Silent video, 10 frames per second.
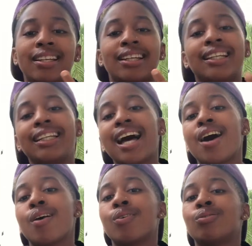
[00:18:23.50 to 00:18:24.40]

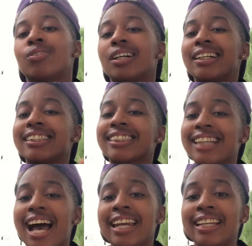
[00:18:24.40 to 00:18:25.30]
Now,
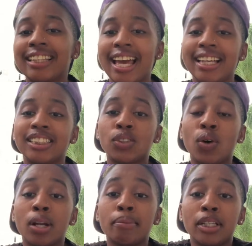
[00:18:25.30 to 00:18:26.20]
assigning that is
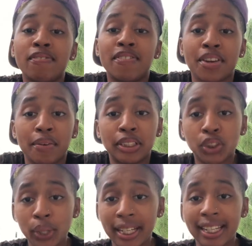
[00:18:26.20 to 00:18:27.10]
going to be very
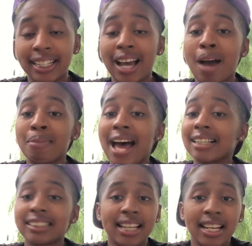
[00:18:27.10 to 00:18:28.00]
tricky. Now, I'm not
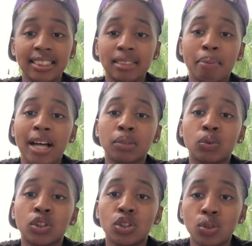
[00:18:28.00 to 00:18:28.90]
saying it's impossible
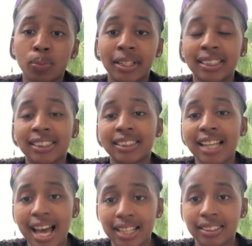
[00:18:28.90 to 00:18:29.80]
to do, because it's
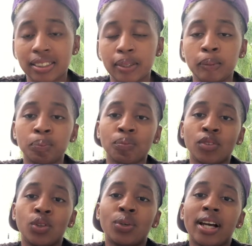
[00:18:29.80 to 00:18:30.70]
not.
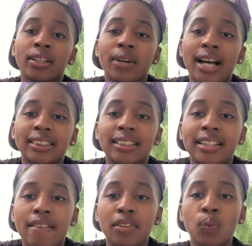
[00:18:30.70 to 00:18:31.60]
You guys can
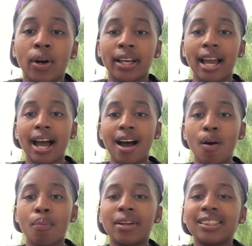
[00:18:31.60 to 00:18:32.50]
definitely work it
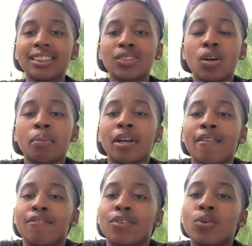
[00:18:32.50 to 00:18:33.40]
out, but it's just going to be
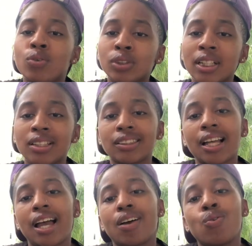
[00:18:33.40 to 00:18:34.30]
confusing. It's
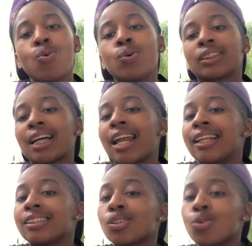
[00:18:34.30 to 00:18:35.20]
like, who
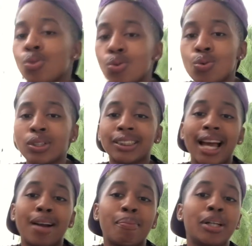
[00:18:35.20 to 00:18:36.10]
assigning to who? It's
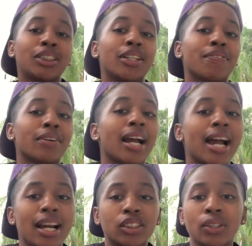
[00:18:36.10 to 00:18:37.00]
like a bunch of different
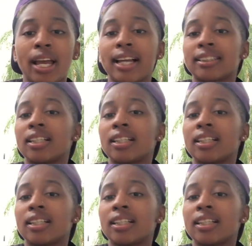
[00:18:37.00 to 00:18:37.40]
contracts.